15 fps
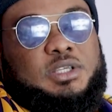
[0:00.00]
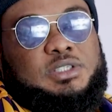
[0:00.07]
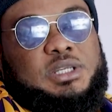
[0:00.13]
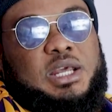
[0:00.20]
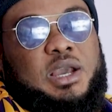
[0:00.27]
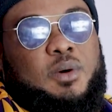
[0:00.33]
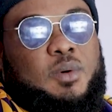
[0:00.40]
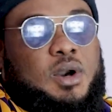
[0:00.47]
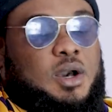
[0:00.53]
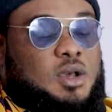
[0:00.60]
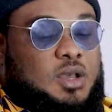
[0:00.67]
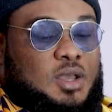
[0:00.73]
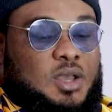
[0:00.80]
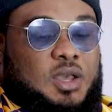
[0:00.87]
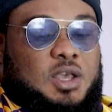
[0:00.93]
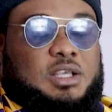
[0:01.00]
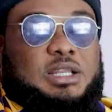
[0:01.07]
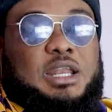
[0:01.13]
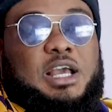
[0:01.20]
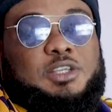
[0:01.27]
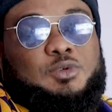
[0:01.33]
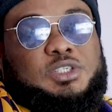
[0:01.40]
Today, our
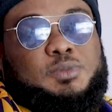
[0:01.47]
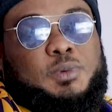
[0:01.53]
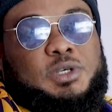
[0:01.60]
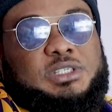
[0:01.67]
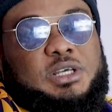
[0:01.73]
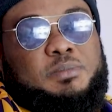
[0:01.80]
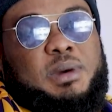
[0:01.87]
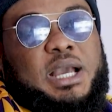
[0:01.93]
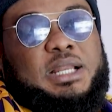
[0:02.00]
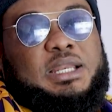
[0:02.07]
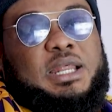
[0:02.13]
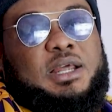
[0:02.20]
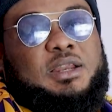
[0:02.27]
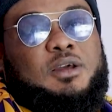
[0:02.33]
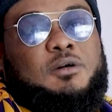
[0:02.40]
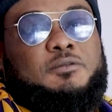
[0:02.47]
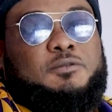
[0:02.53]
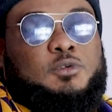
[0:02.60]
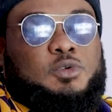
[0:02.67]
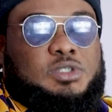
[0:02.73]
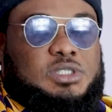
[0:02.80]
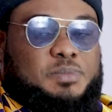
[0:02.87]
lunch was sponsored by Dead Devil
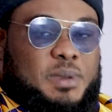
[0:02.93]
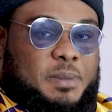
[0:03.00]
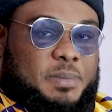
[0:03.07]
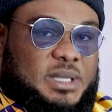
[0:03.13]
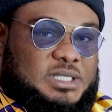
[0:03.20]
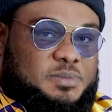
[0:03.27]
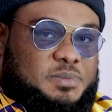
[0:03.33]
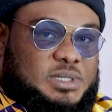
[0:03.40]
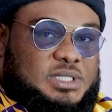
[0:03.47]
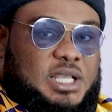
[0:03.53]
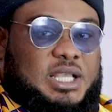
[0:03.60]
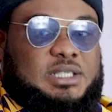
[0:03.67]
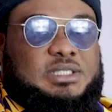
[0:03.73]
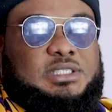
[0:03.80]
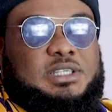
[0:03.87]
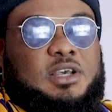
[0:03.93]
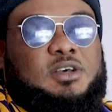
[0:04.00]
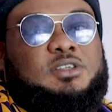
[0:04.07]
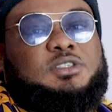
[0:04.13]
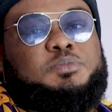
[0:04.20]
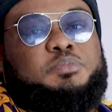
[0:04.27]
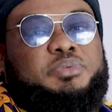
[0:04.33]
Foods, Papa's Pizza, and
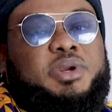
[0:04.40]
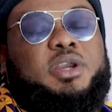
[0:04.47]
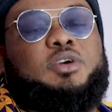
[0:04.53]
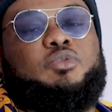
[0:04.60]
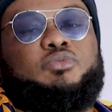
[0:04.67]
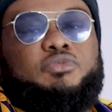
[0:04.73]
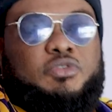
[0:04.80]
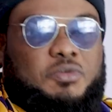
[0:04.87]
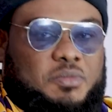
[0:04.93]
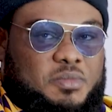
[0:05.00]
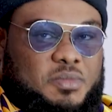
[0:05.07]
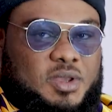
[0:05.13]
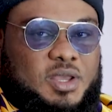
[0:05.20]
Zell's Break Room.